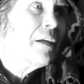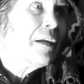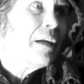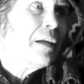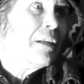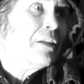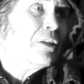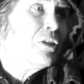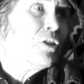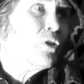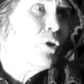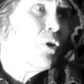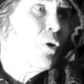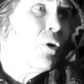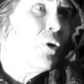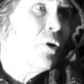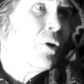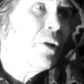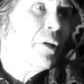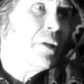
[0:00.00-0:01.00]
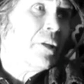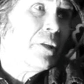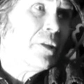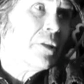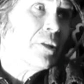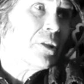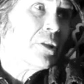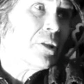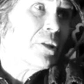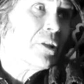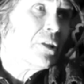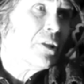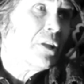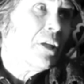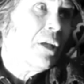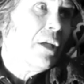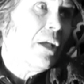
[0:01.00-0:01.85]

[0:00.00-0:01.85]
and toys,